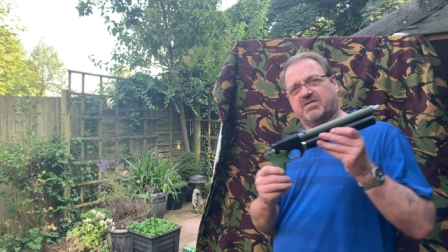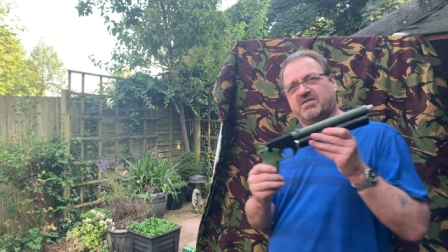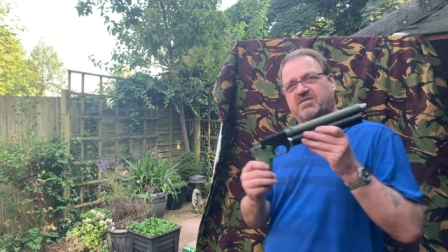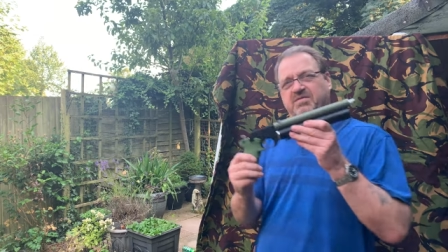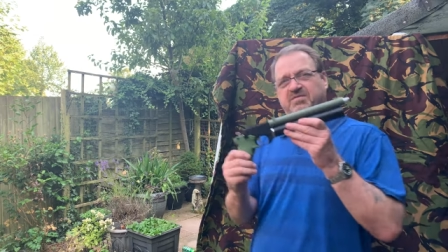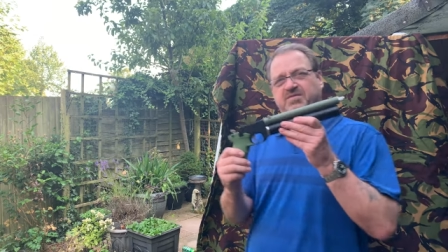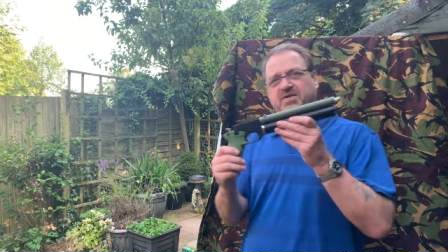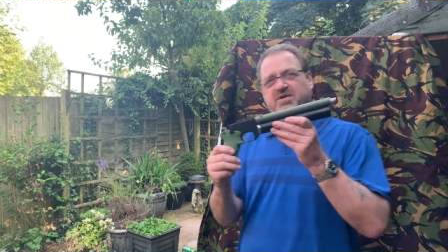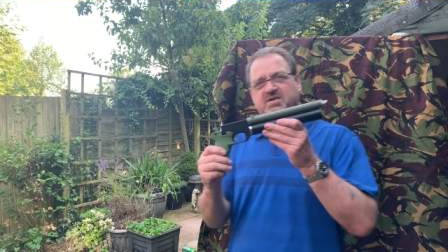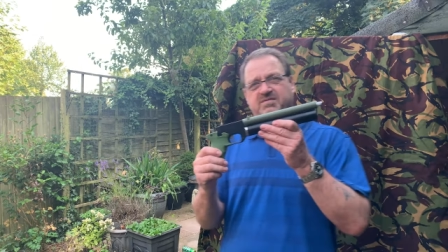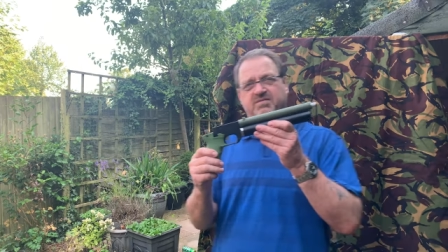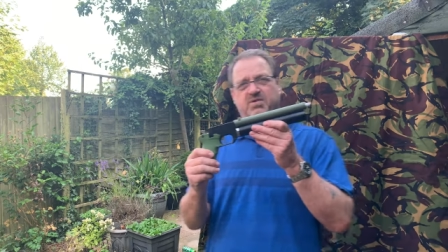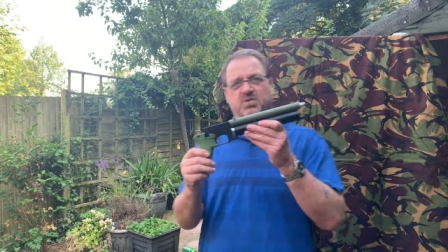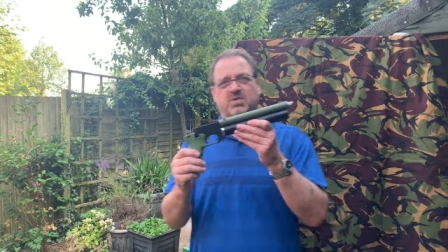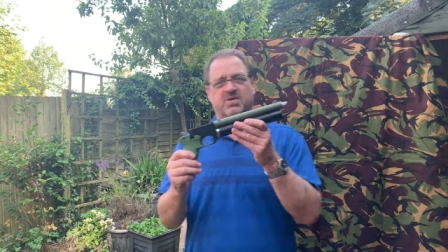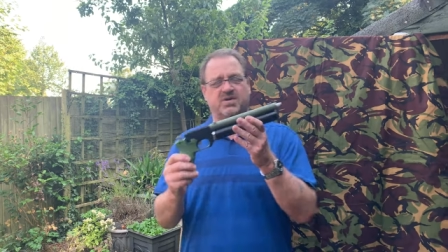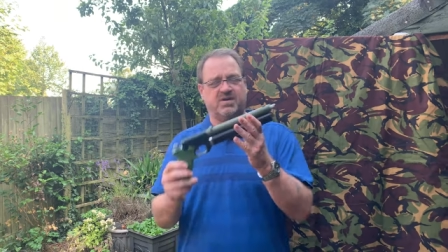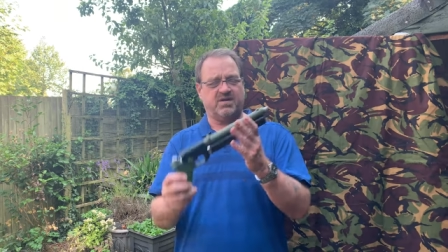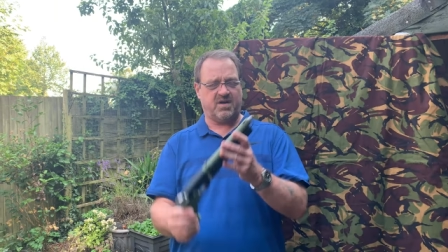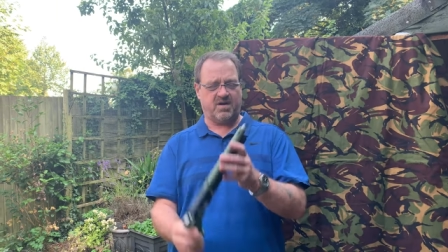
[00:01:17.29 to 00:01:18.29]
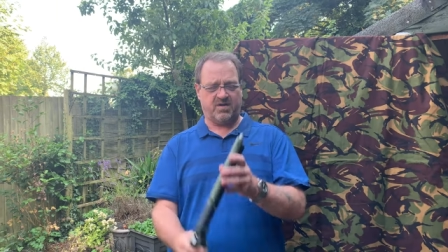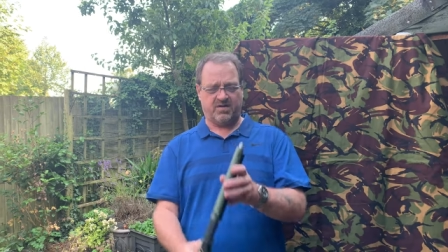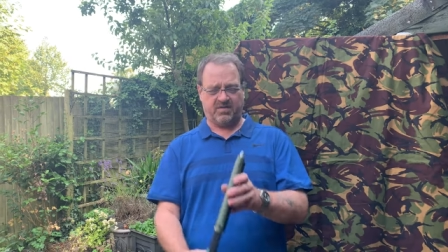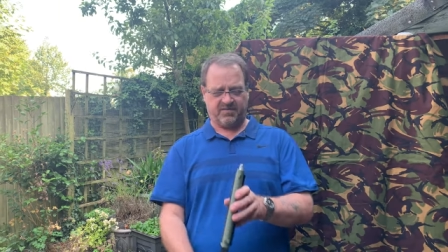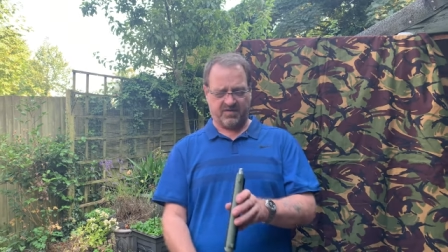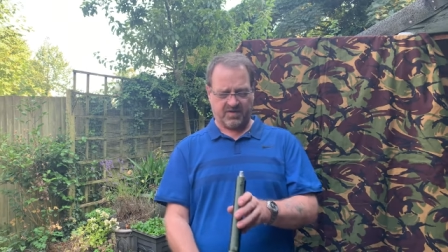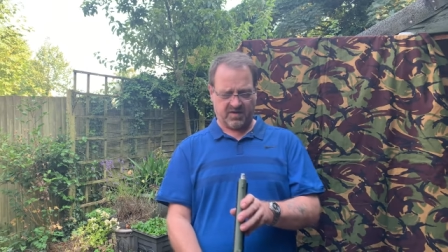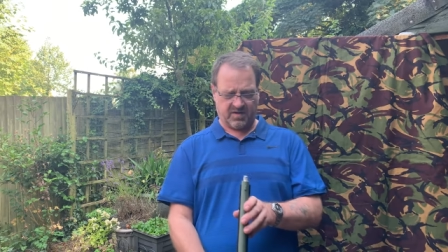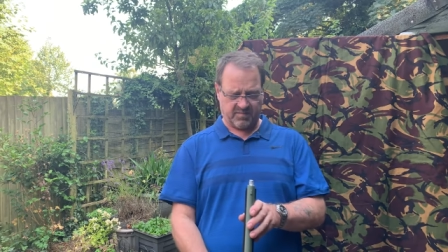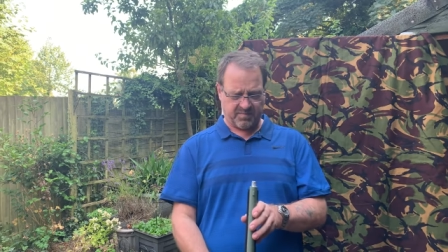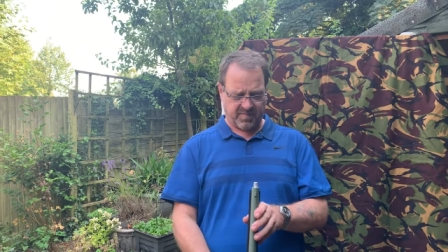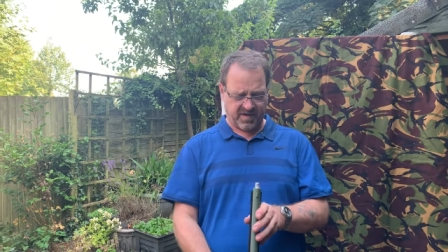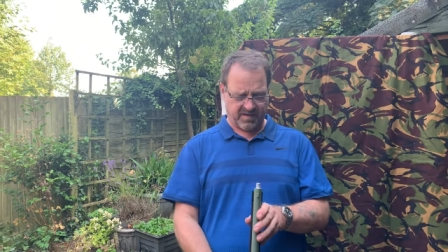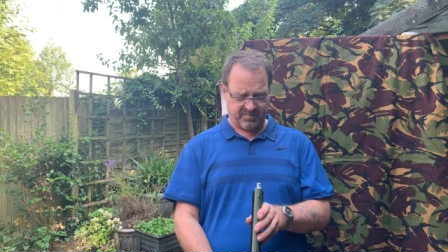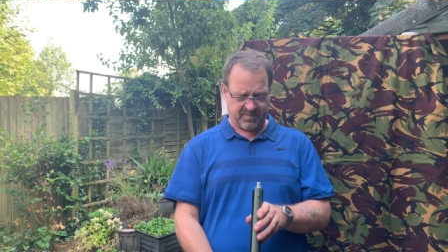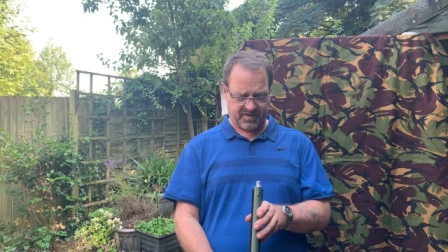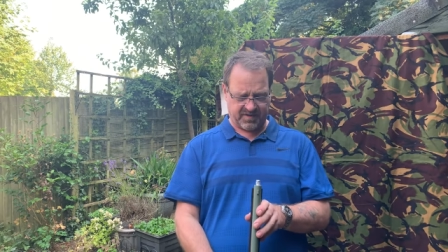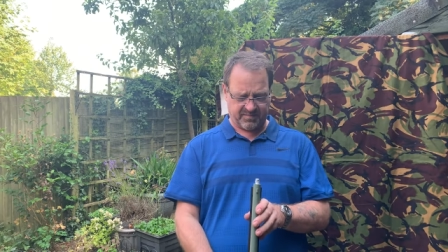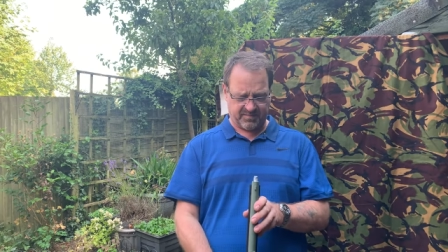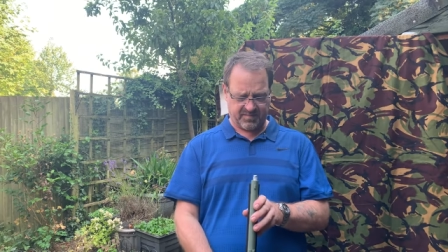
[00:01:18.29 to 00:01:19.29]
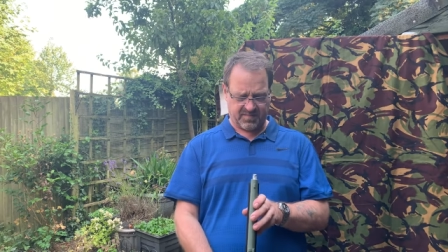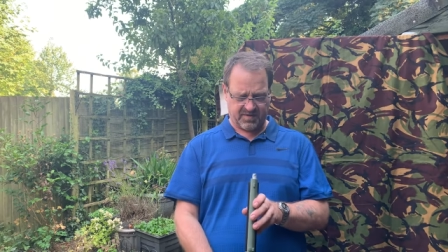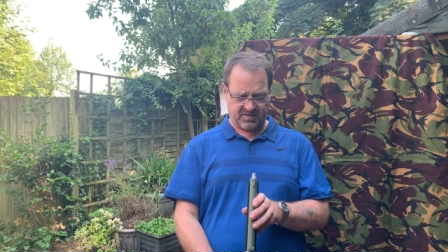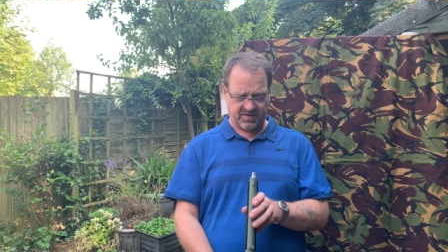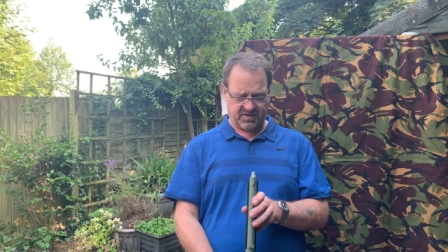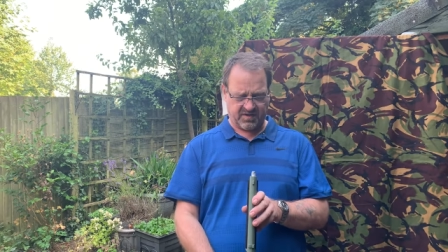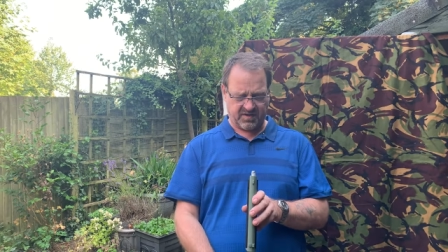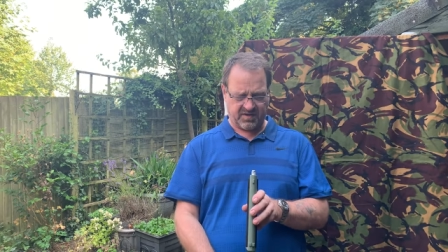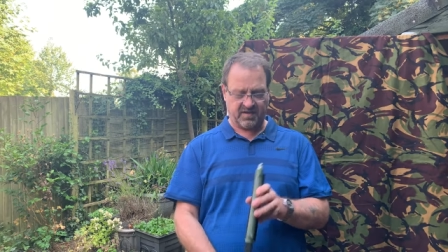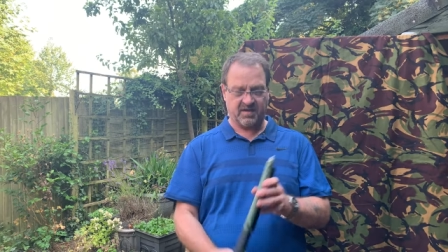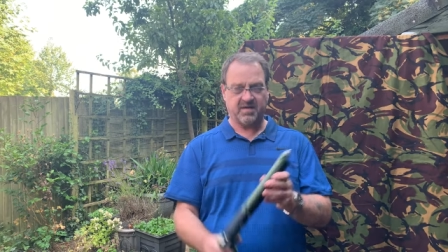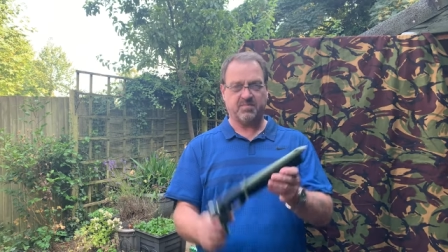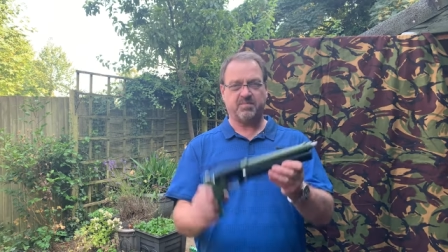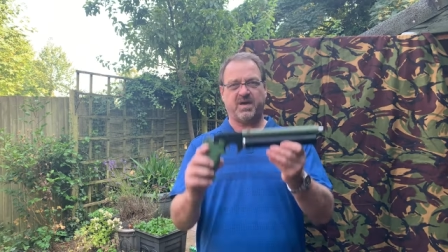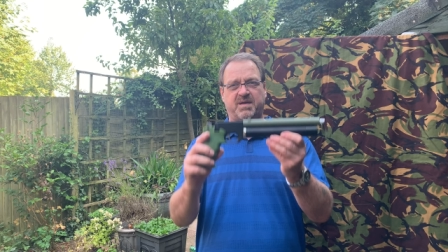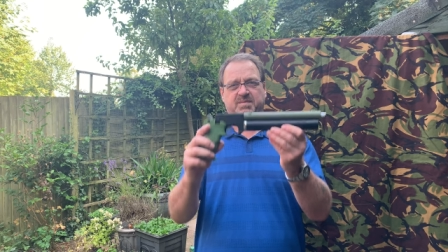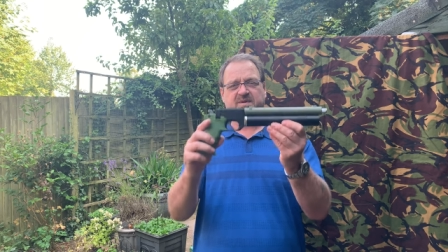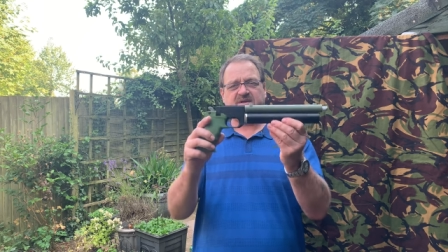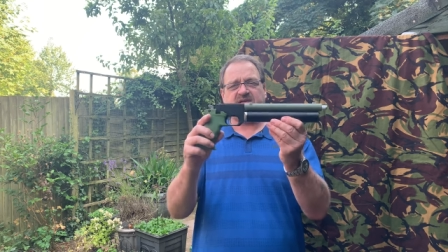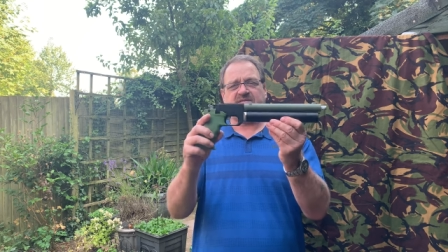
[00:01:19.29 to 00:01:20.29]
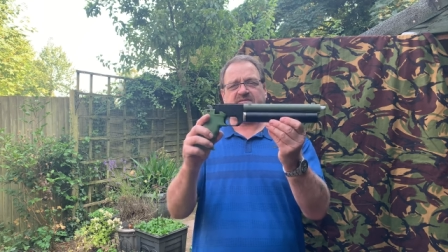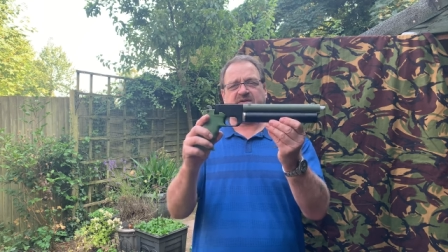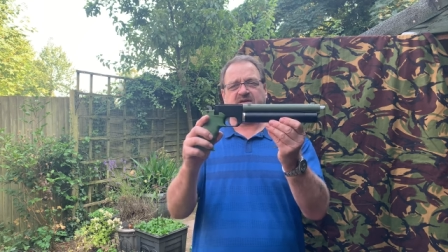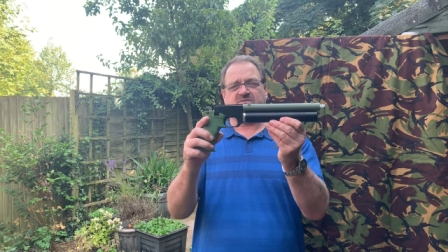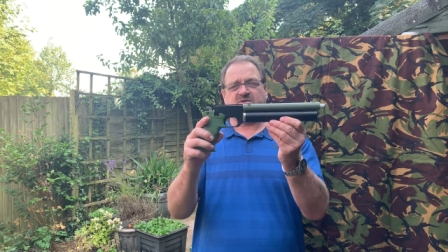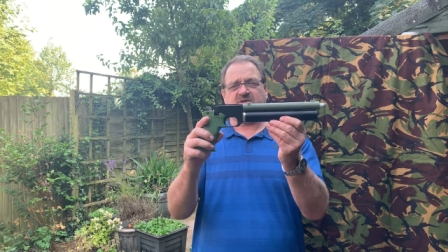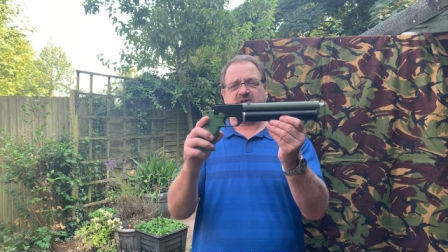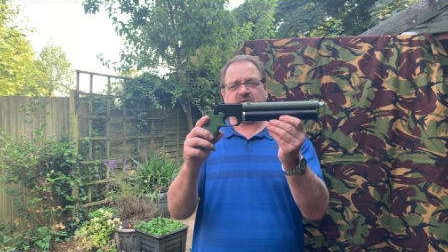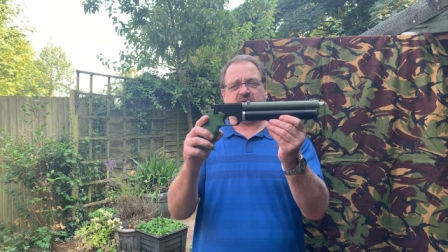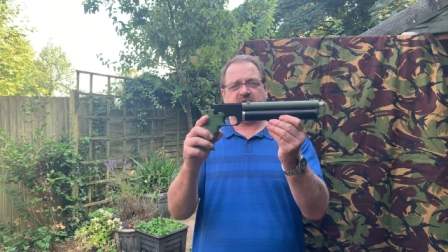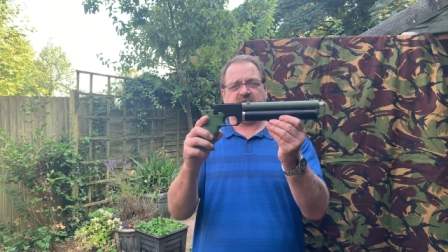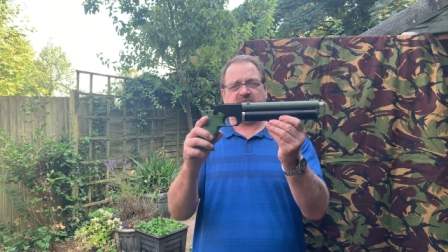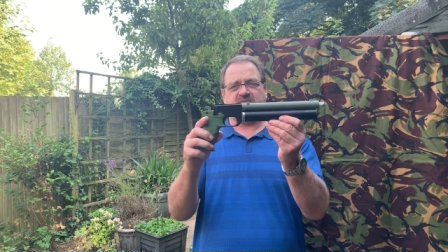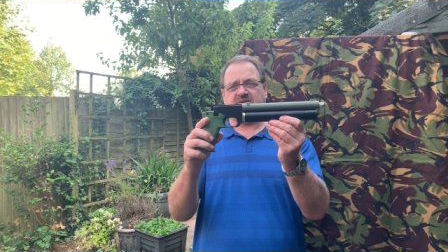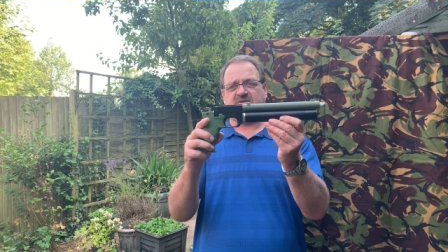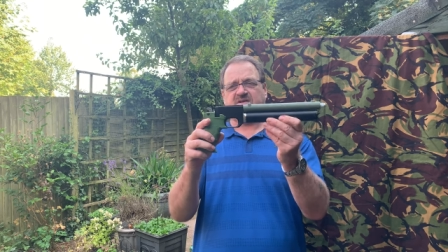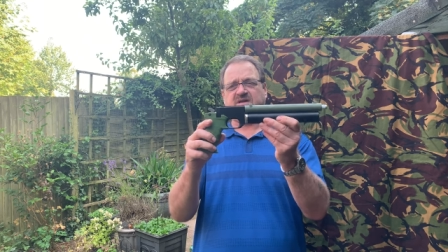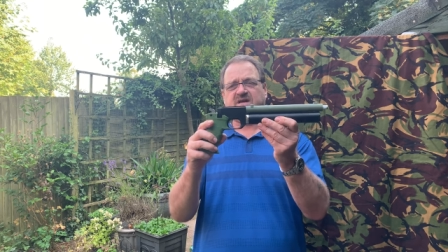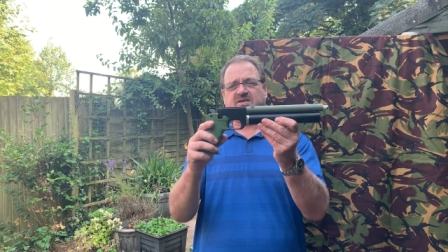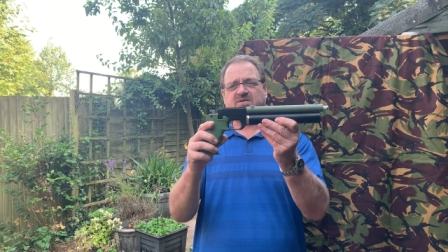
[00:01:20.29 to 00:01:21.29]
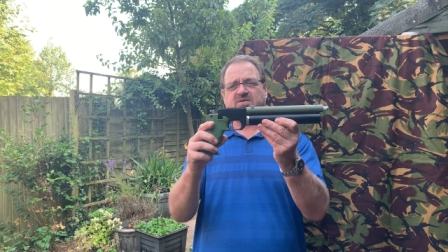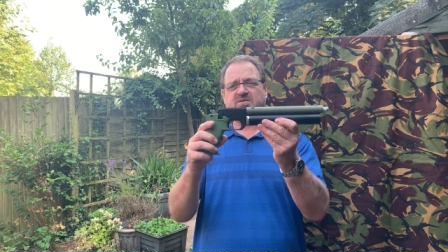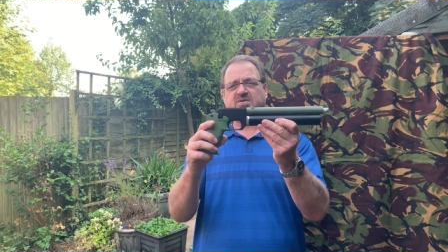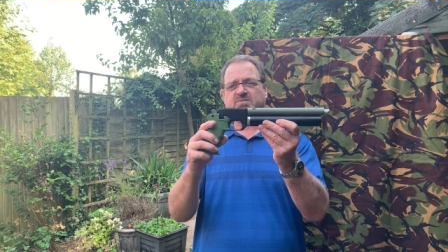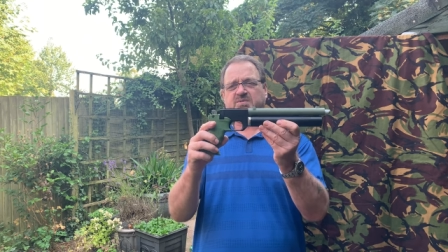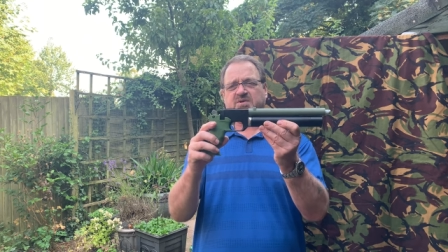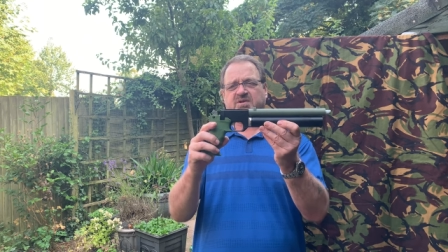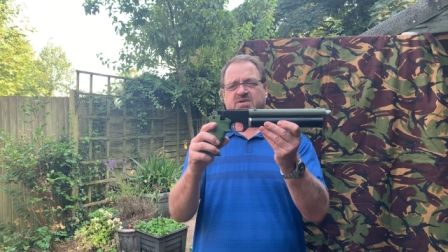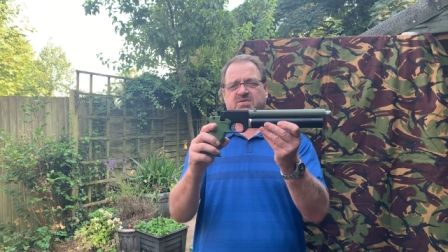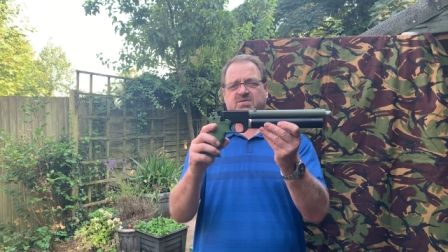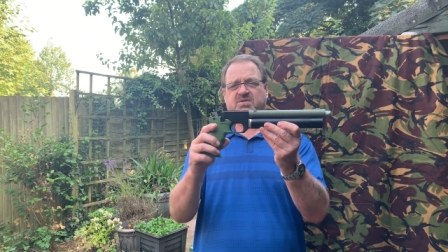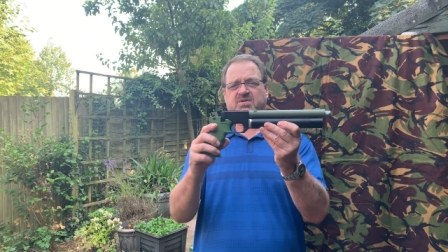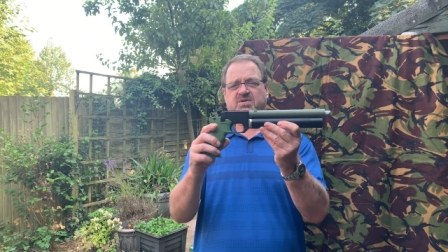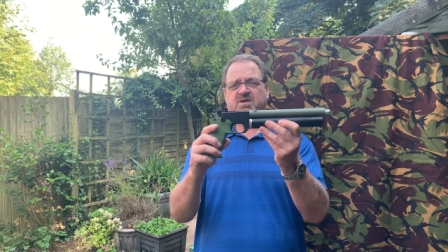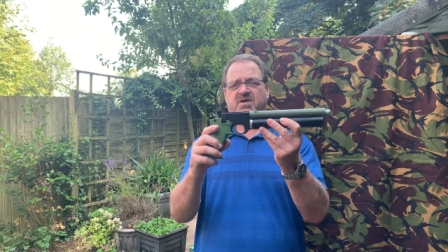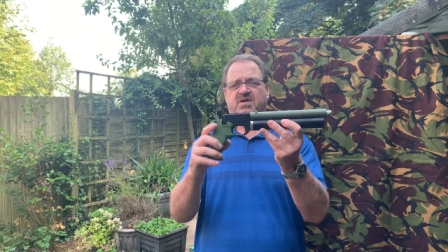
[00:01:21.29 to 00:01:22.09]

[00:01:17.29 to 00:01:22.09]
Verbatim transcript: First of all, I've got to pump up my uh, PP700W as a gun I normally use.